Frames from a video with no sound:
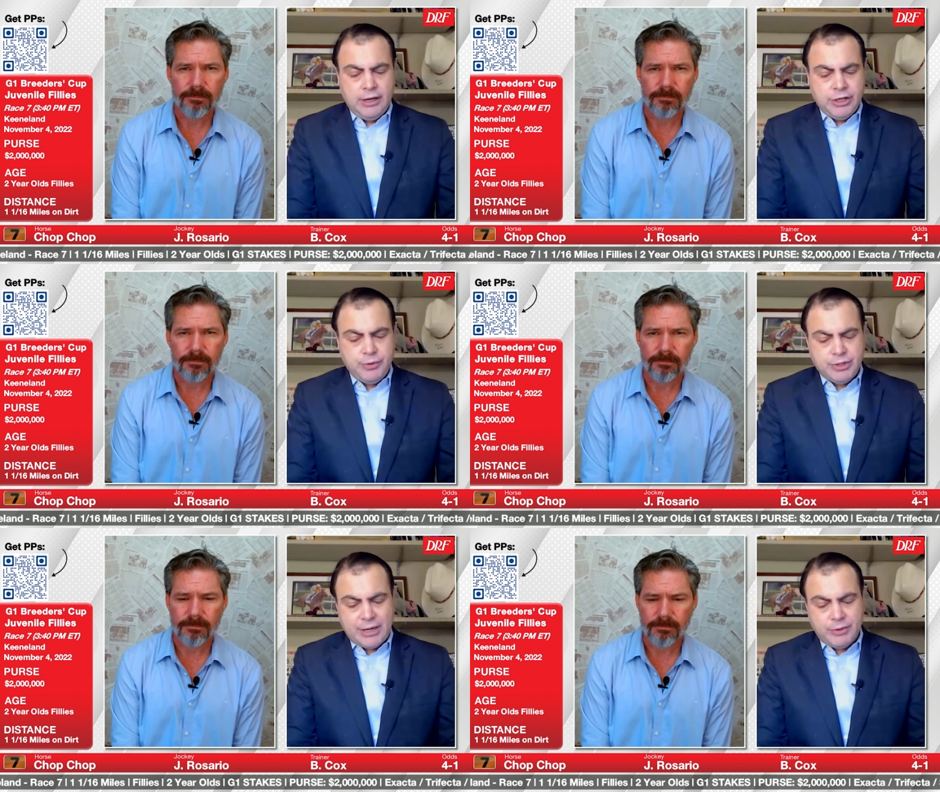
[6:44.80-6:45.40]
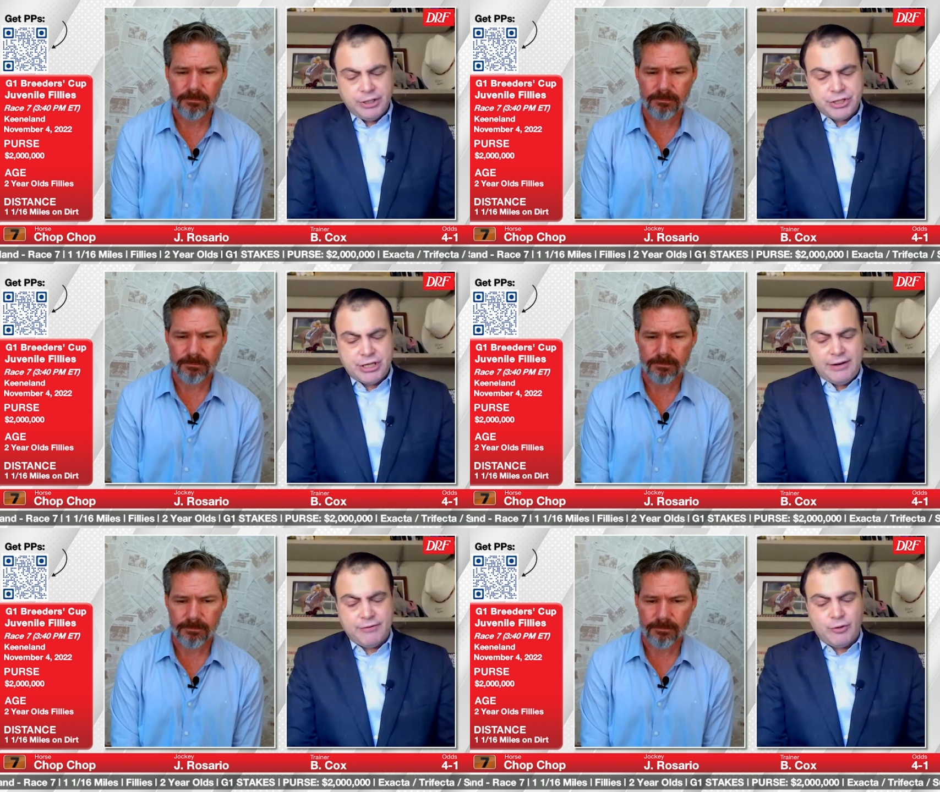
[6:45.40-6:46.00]
Speaker 1: She was able to
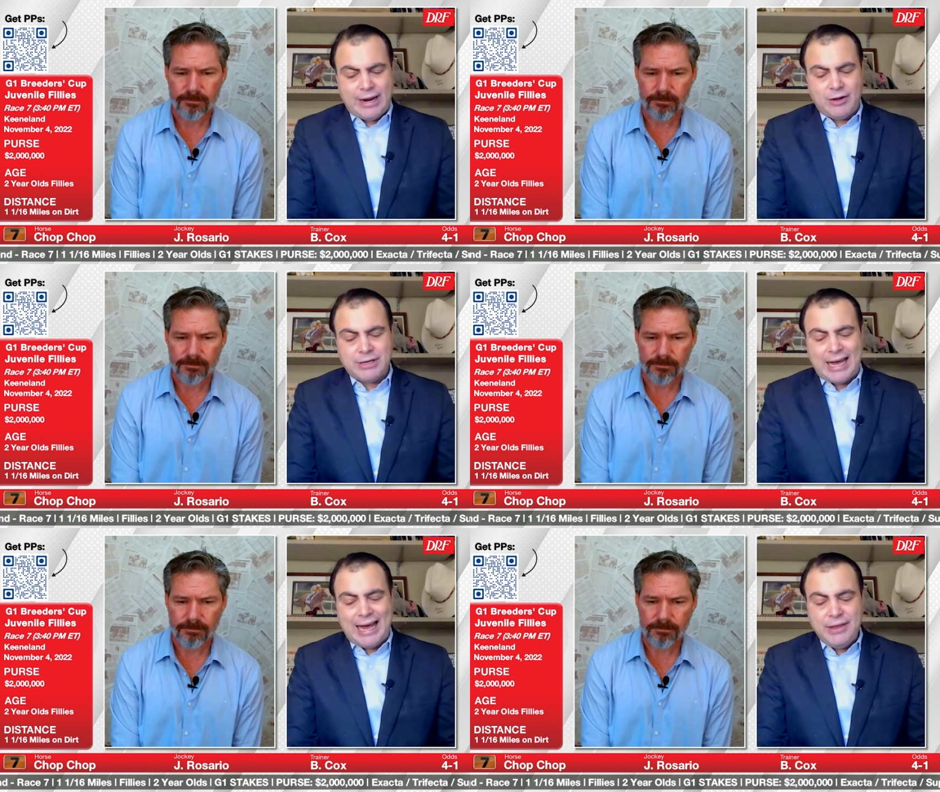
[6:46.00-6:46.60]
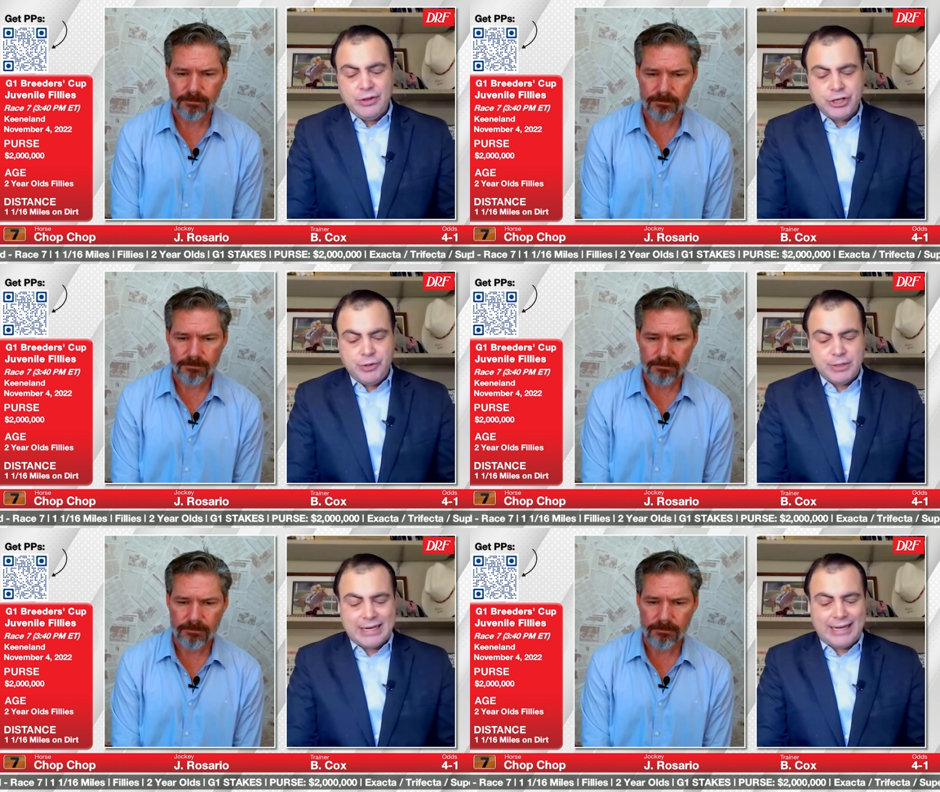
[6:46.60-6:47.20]
save ground. I thought
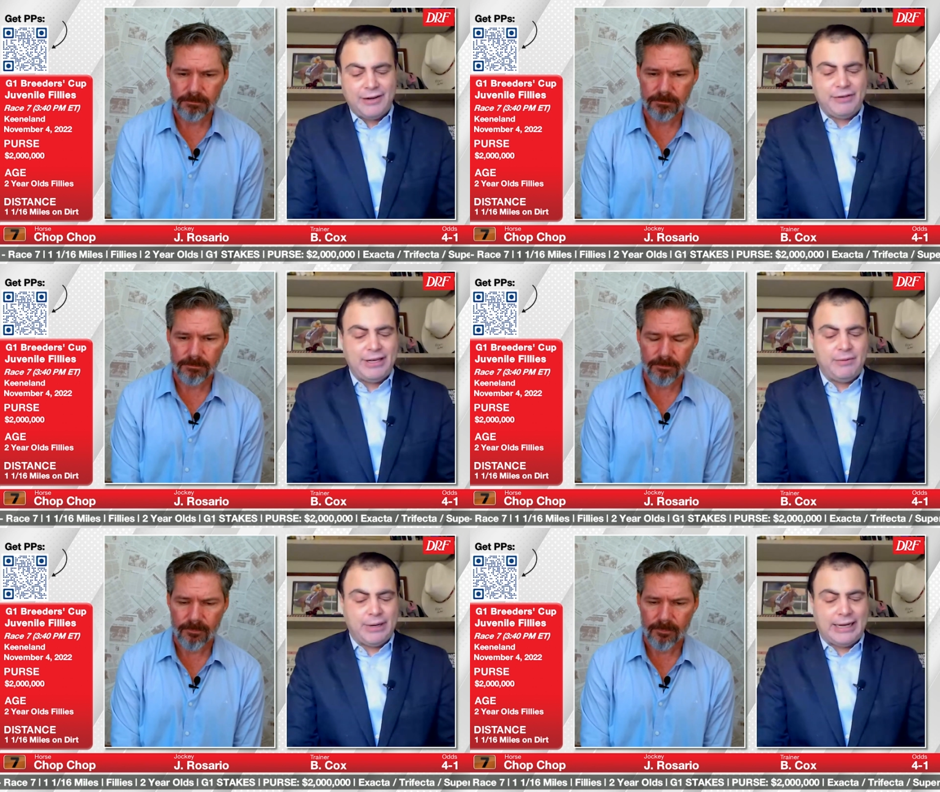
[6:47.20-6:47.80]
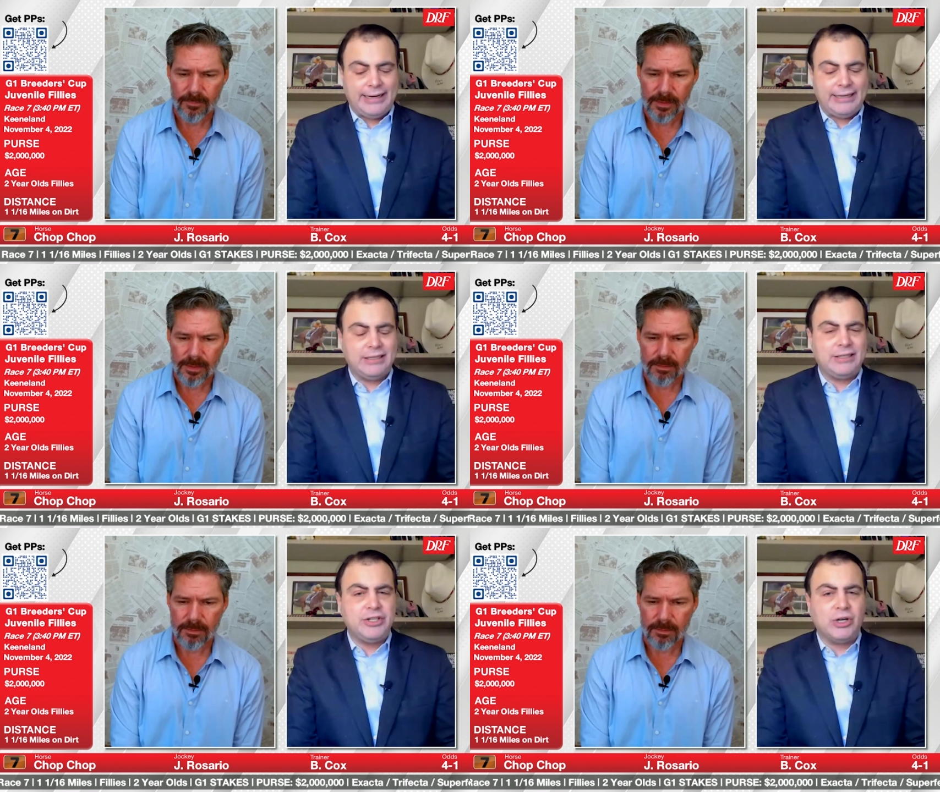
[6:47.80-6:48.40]
she was kind of in behind
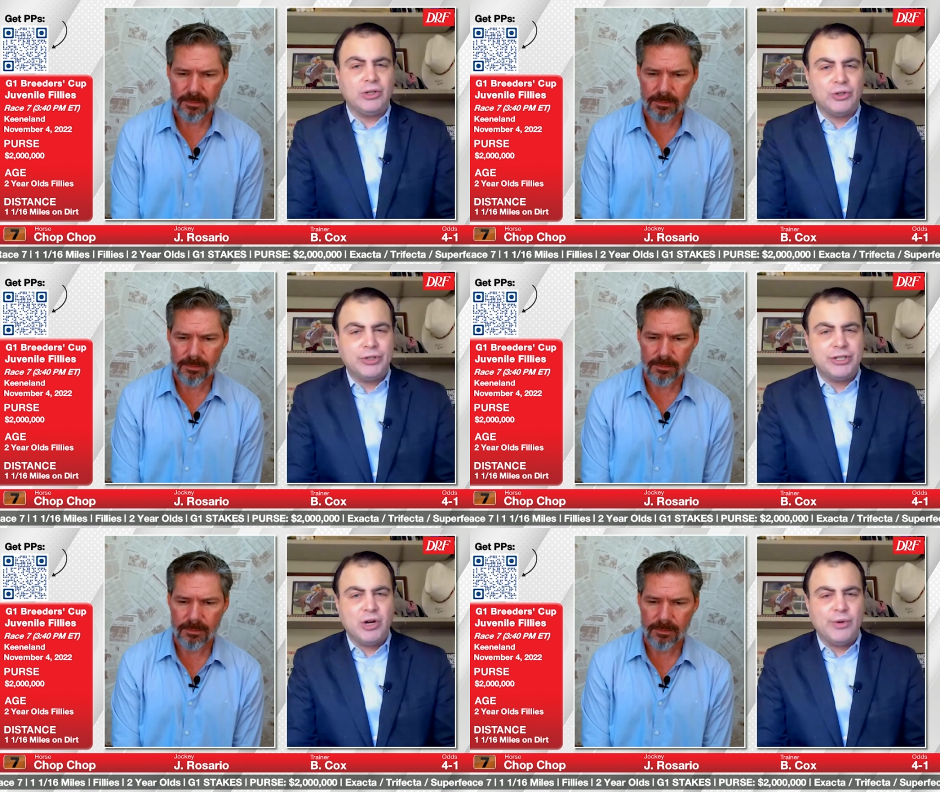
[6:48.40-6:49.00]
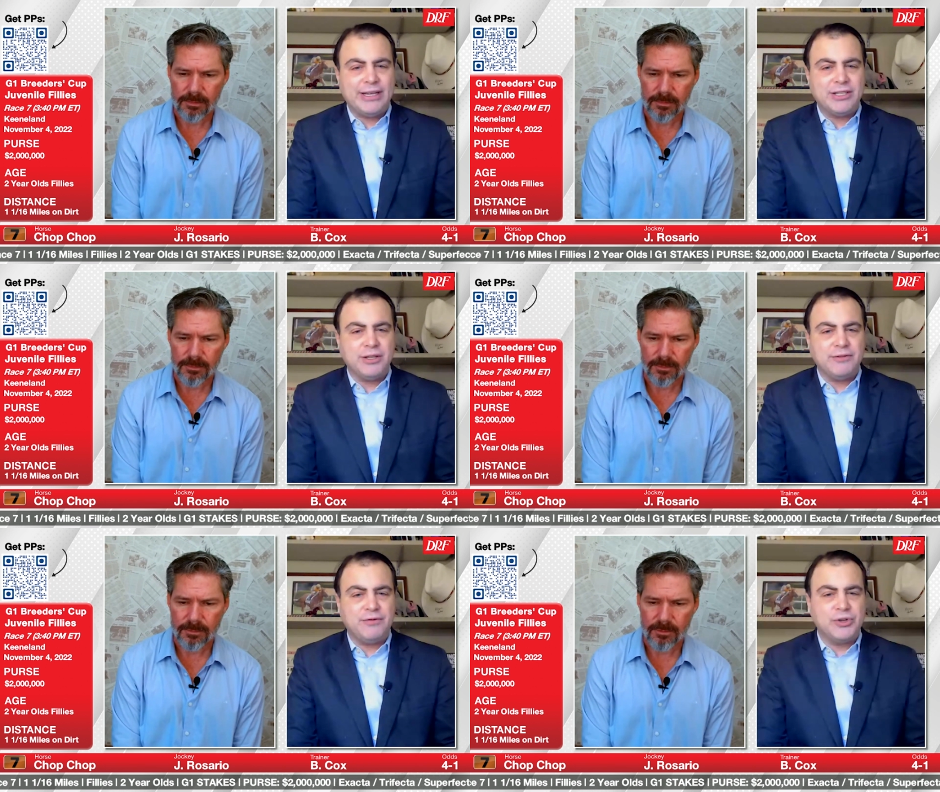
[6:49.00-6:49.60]
a dullard going into
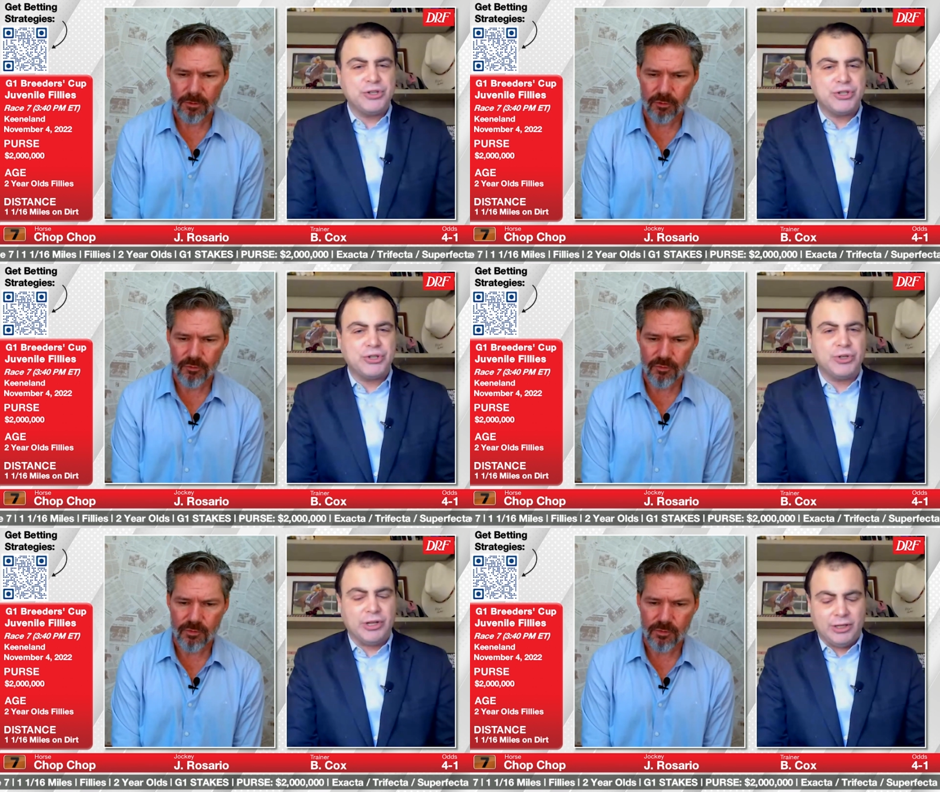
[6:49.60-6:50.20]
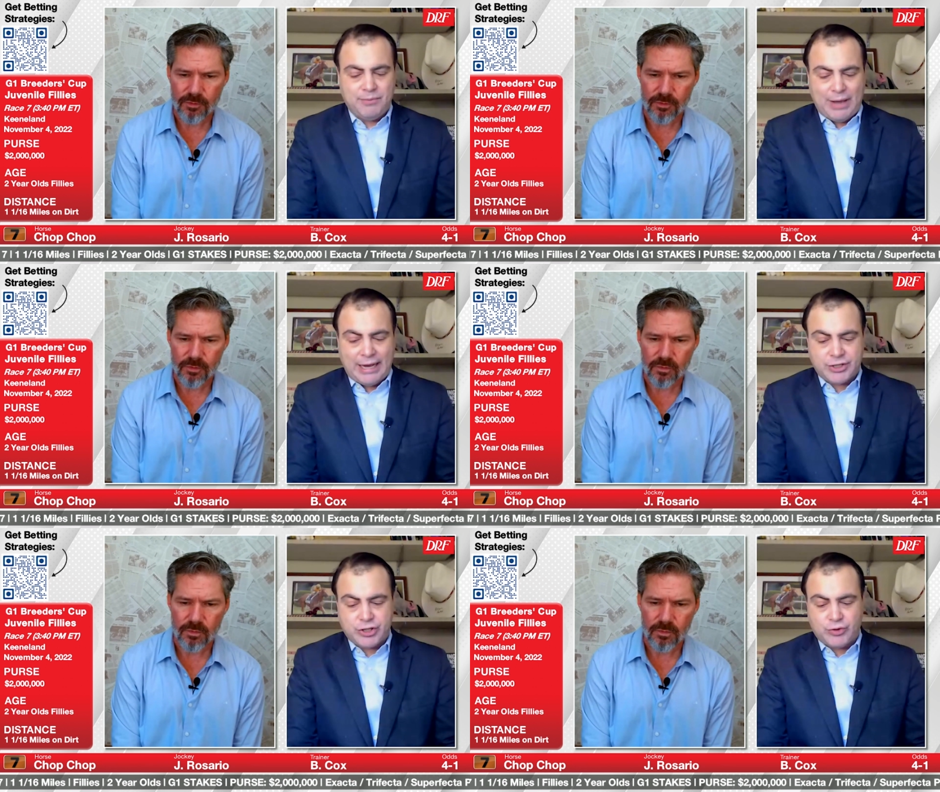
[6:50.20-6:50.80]
the first turn on the
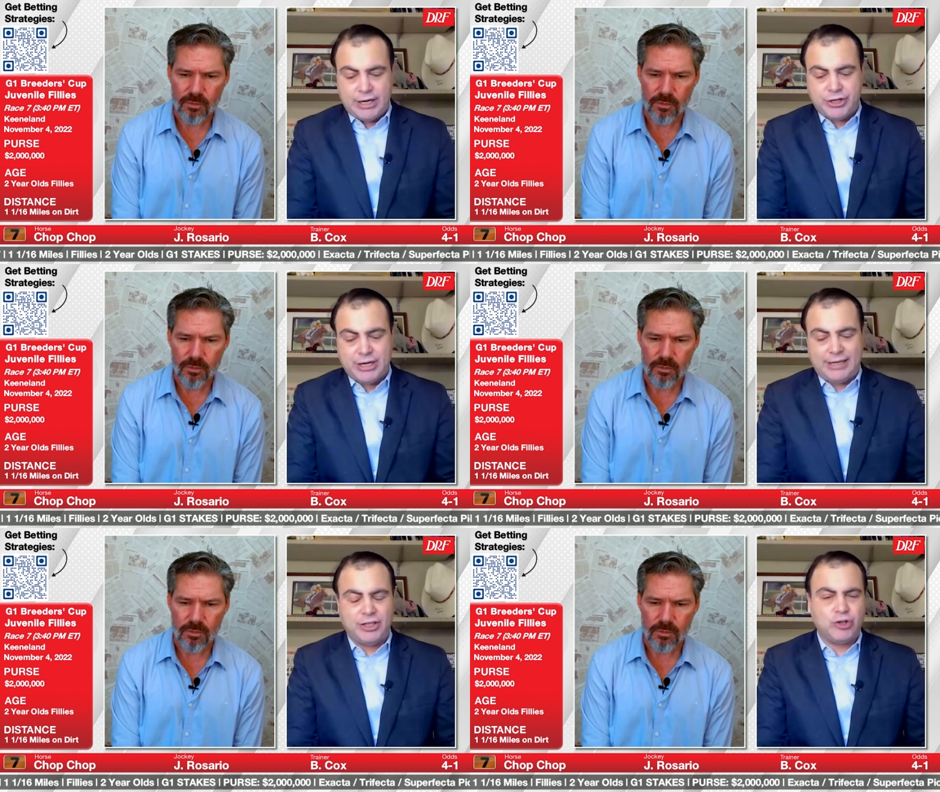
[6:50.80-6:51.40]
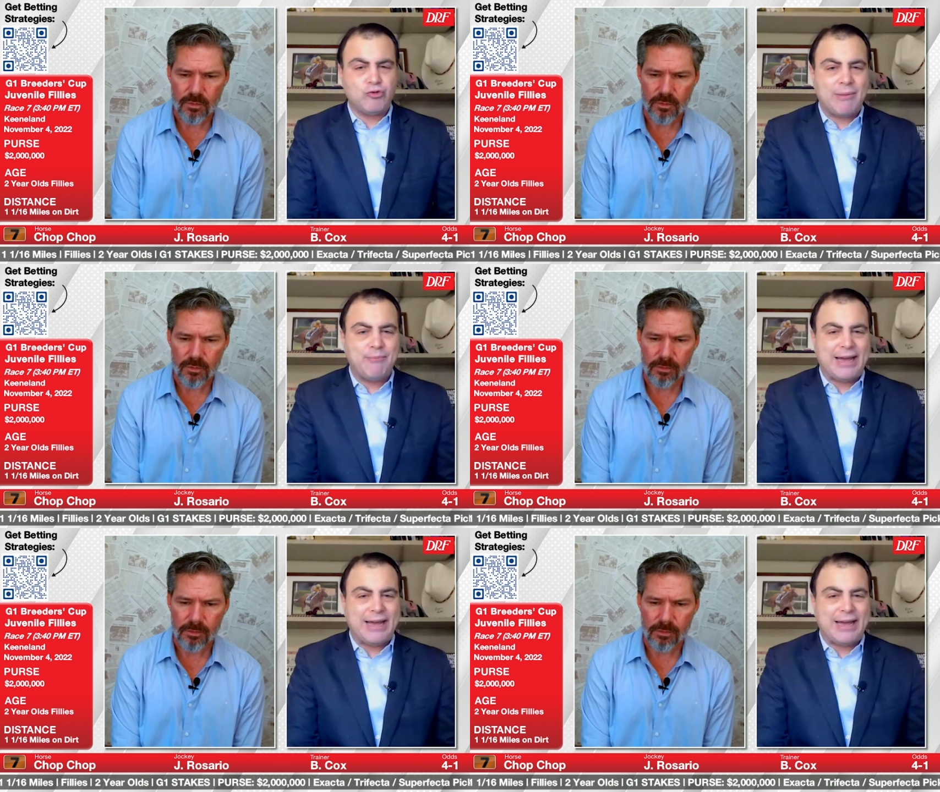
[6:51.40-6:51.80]
back stretch and had to drop